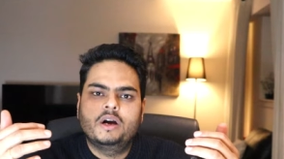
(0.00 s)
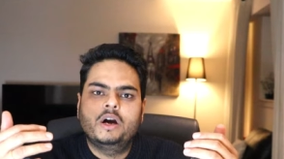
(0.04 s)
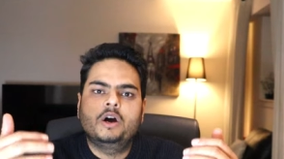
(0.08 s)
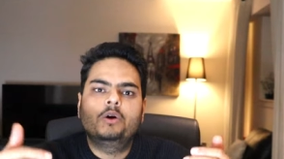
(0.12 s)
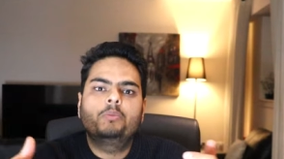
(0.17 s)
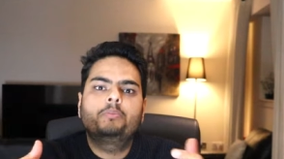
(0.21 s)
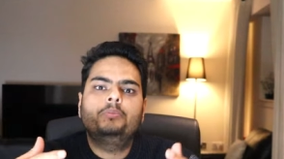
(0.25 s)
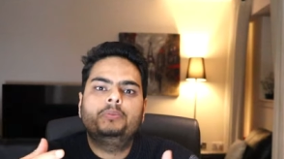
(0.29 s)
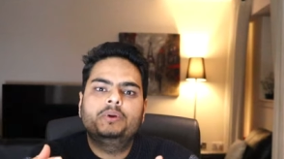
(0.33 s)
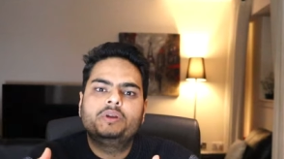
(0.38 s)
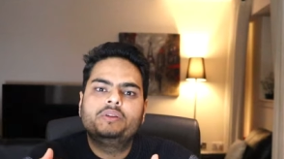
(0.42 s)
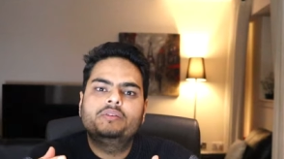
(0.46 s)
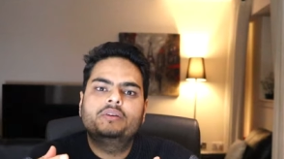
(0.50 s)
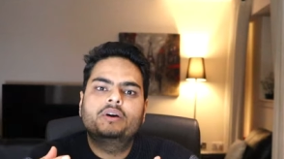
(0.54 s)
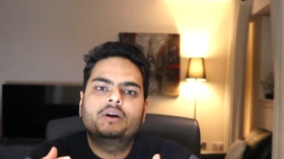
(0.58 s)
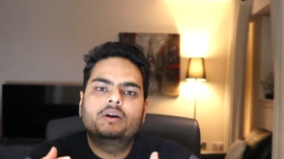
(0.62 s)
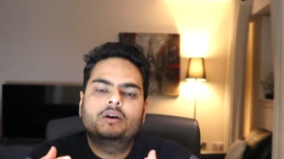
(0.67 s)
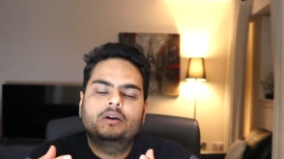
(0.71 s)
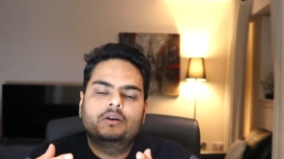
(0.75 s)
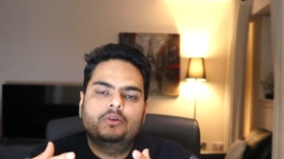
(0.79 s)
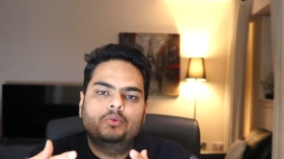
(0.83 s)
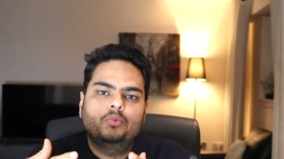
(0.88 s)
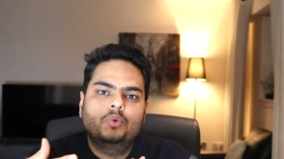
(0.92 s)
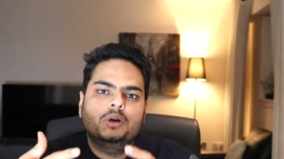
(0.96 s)
how pizza
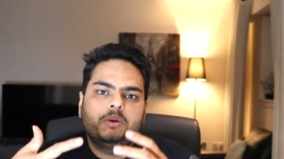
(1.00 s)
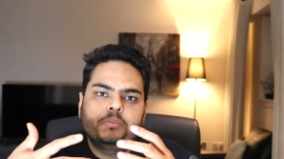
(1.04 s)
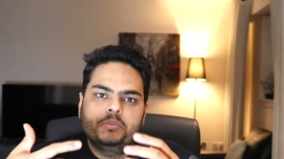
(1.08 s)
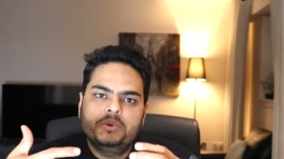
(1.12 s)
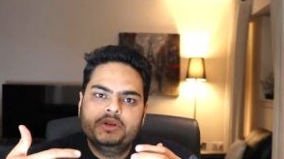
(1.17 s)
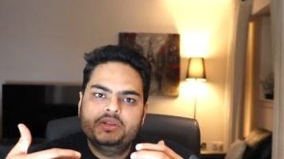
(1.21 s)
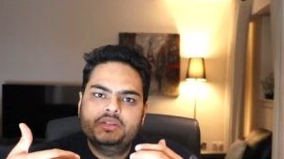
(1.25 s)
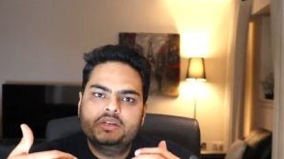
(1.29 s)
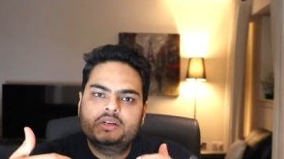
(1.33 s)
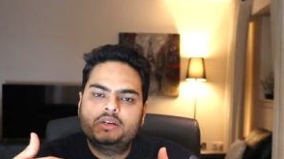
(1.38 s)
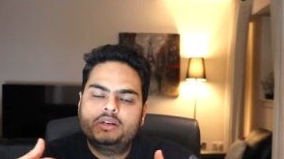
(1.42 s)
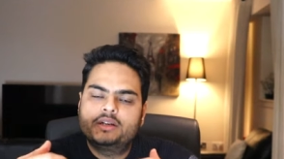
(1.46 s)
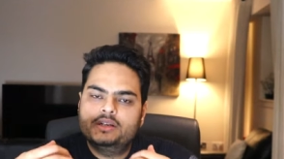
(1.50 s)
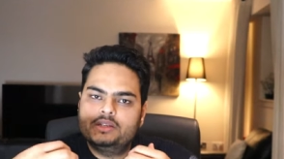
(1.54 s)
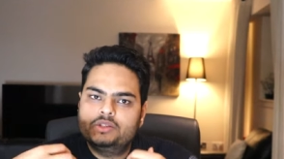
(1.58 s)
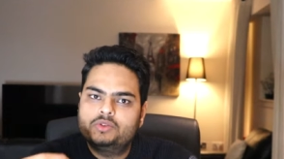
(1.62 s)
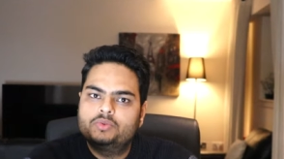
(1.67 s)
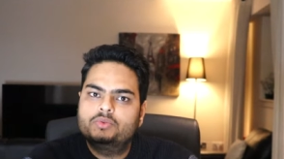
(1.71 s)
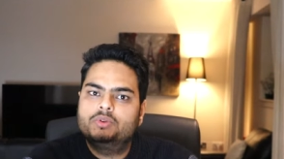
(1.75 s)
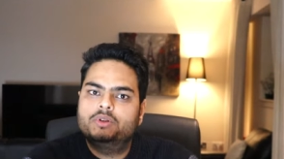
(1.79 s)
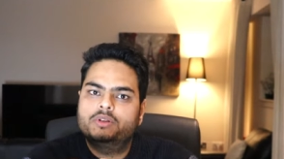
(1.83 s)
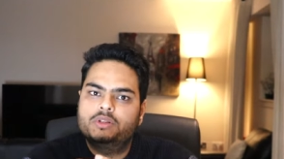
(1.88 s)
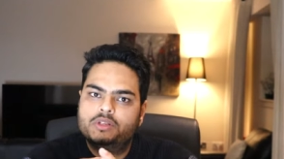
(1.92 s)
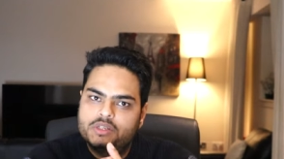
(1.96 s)
what pizza does
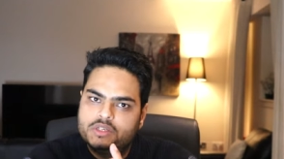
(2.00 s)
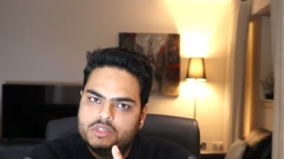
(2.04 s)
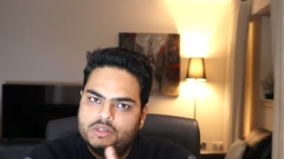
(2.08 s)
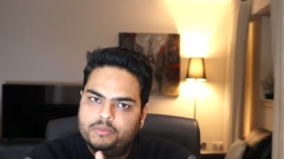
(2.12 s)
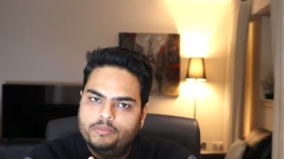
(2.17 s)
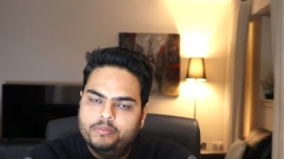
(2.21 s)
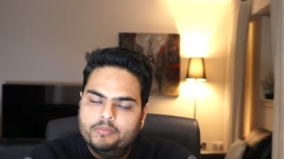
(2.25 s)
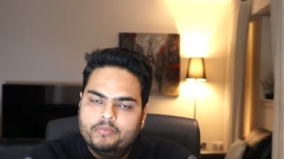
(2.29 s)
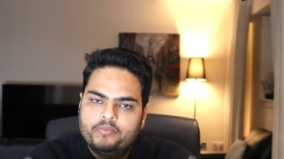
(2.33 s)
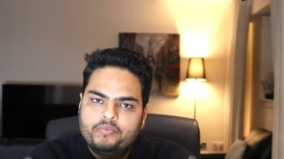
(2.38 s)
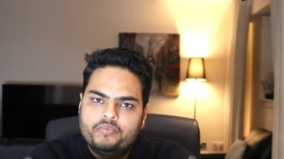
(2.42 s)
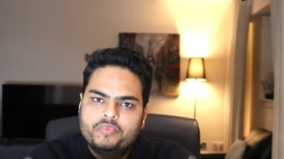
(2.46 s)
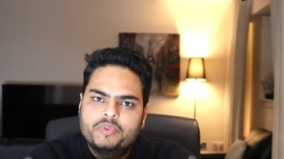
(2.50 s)
to the system